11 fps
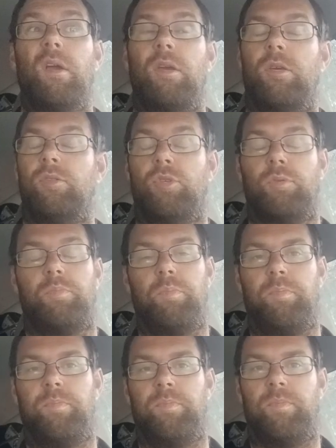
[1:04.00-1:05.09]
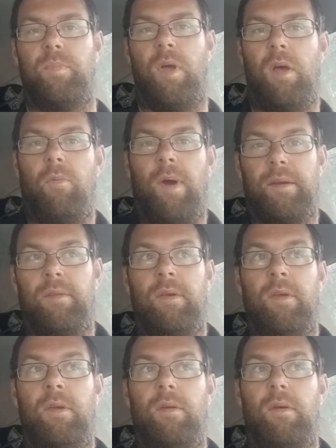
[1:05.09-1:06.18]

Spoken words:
you can just whack the